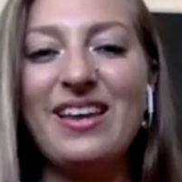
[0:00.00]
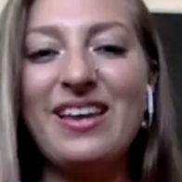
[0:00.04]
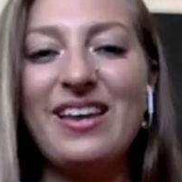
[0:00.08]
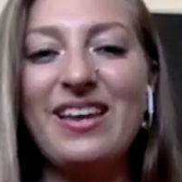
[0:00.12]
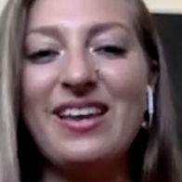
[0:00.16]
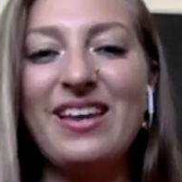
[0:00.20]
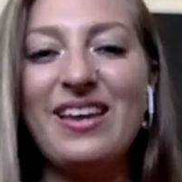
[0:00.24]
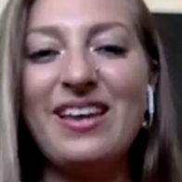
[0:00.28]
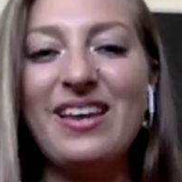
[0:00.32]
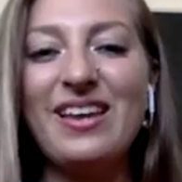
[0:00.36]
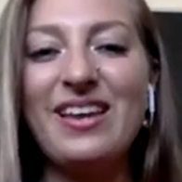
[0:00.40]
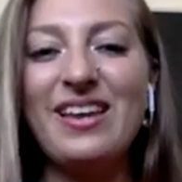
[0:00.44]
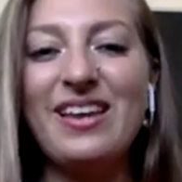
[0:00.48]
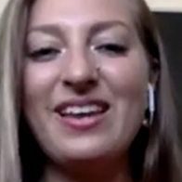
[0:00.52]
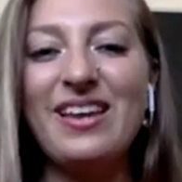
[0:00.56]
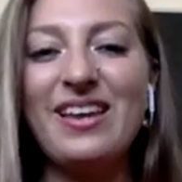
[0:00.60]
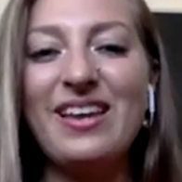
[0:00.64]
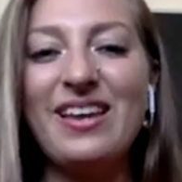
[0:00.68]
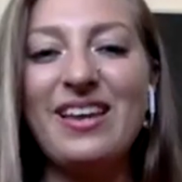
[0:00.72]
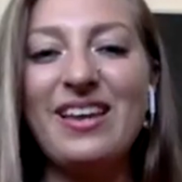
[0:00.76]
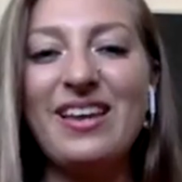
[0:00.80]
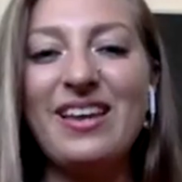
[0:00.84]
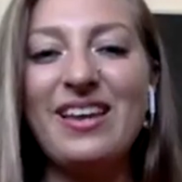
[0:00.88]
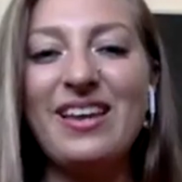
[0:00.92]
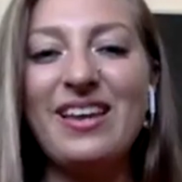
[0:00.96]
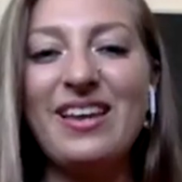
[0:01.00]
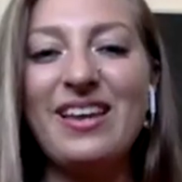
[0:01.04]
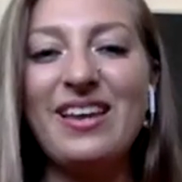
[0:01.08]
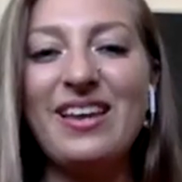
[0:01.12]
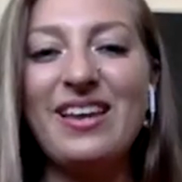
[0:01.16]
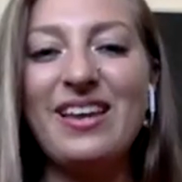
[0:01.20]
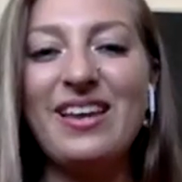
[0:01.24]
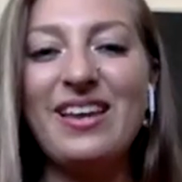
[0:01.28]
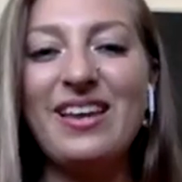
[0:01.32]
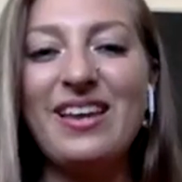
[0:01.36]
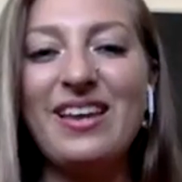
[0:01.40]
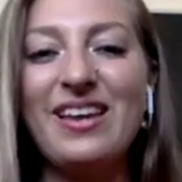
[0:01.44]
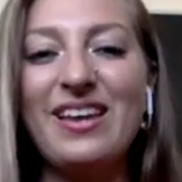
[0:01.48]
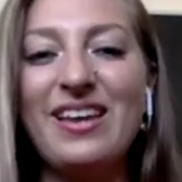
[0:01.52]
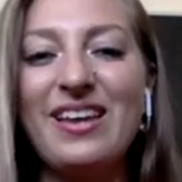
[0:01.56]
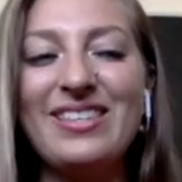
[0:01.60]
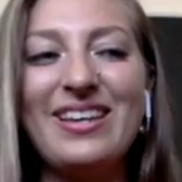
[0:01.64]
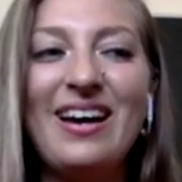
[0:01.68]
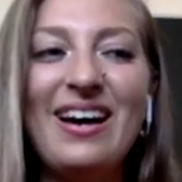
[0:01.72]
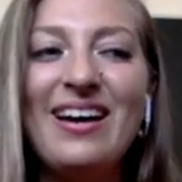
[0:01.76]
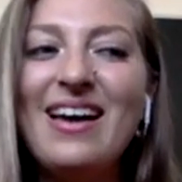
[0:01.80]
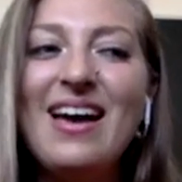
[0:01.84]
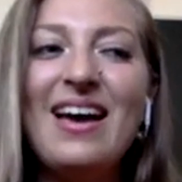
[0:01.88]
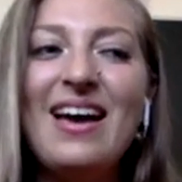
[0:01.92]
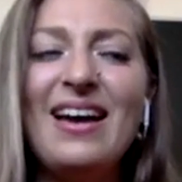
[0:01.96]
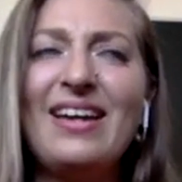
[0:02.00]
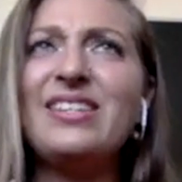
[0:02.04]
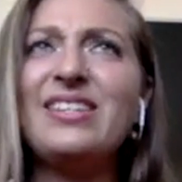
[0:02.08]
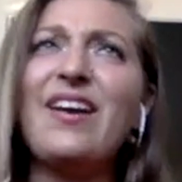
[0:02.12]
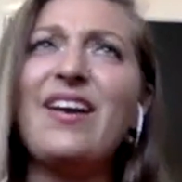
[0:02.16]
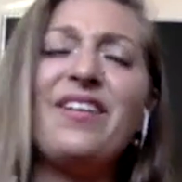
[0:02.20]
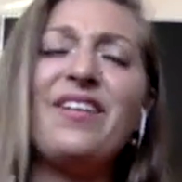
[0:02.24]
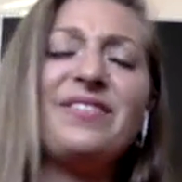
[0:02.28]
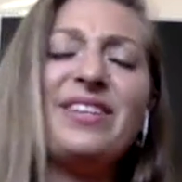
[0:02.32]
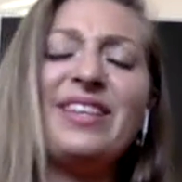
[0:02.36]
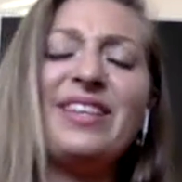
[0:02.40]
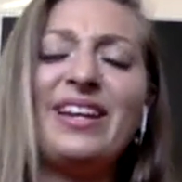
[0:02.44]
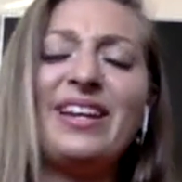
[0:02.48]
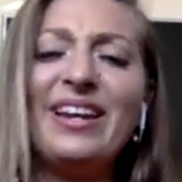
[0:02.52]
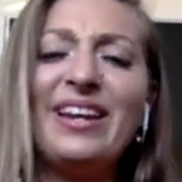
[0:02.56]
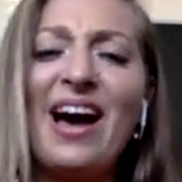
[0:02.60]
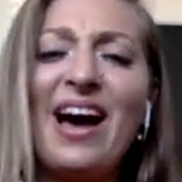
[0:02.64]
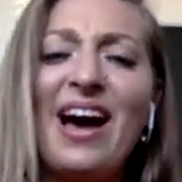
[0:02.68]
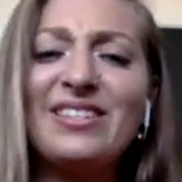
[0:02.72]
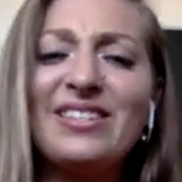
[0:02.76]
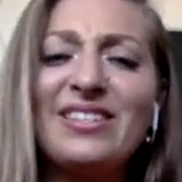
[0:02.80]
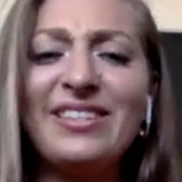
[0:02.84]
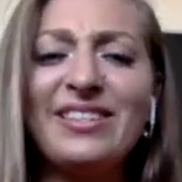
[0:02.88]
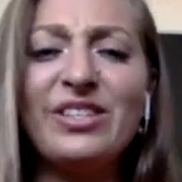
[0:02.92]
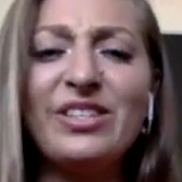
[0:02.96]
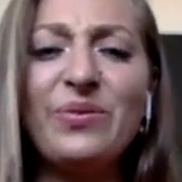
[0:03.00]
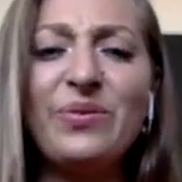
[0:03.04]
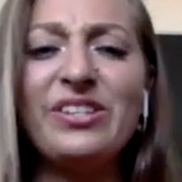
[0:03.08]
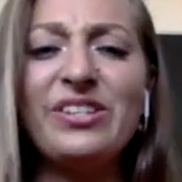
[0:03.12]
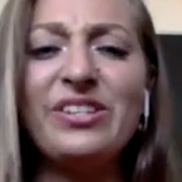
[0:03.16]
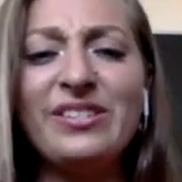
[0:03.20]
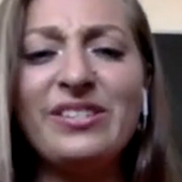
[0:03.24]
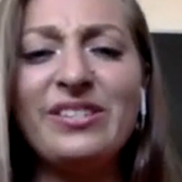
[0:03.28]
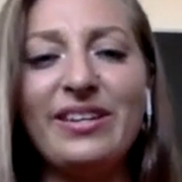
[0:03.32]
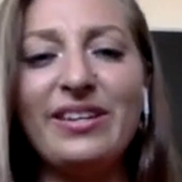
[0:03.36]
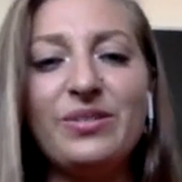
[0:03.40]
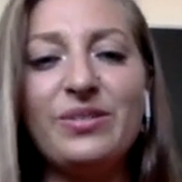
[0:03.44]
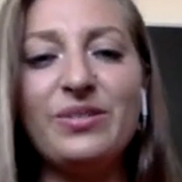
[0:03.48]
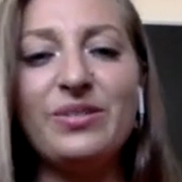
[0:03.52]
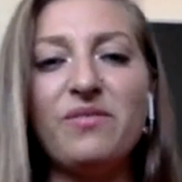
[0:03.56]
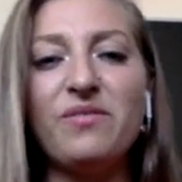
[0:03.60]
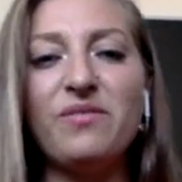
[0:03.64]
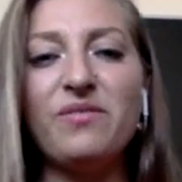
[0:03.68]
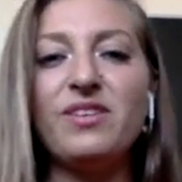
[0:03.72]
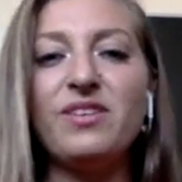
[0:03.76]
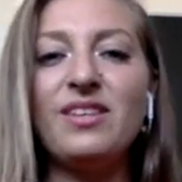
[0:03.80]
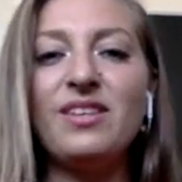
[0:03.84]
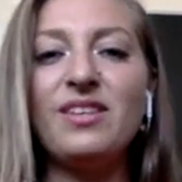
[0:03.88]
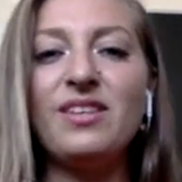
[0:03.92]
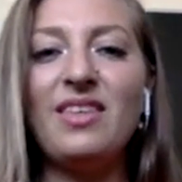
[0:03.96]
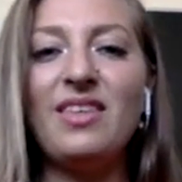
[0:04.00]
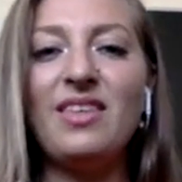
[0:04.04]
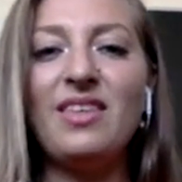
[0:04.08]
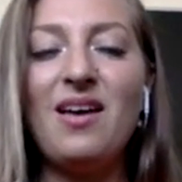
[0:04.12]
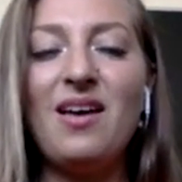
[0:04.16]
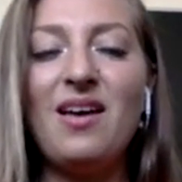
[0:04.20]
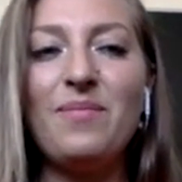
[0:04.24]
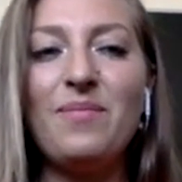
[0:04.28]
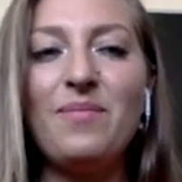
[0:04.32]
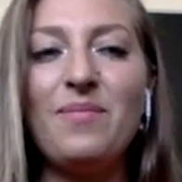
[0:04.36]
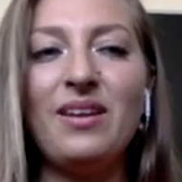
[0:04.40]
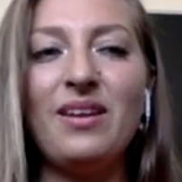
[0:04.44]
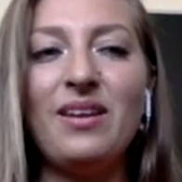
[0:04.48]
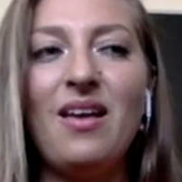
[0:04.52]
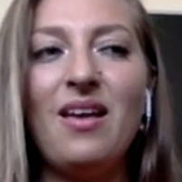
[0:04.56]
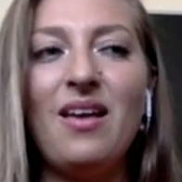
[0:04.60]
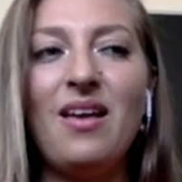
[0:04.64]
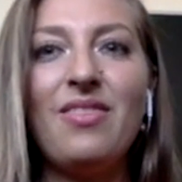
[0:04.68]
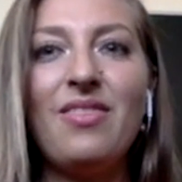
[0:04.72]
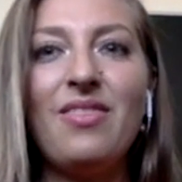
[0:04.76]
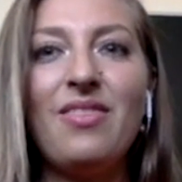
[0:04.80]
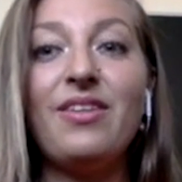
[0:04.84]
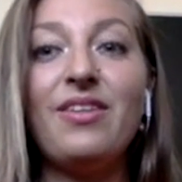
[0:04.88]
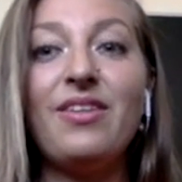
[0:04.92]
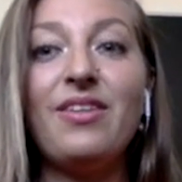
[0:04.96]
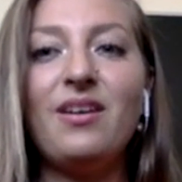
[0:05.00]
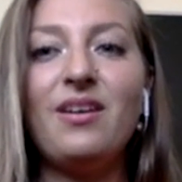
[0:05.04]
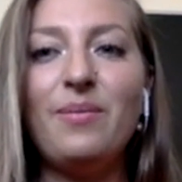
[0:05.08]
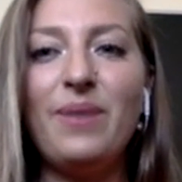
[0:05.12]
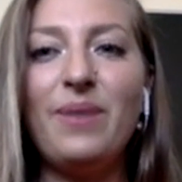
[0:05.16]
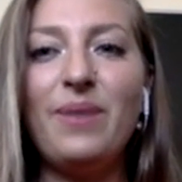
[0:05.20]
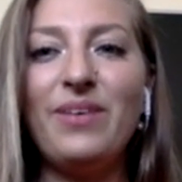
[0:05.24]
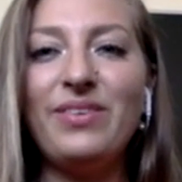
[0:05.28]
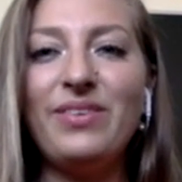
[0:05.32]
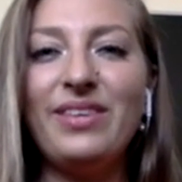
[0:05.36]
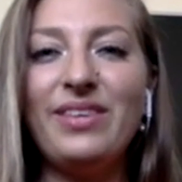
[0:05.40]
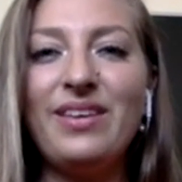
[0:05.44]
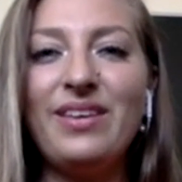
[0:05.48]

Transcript: It's not often that I get asked these questions and get to revisit them and think about them.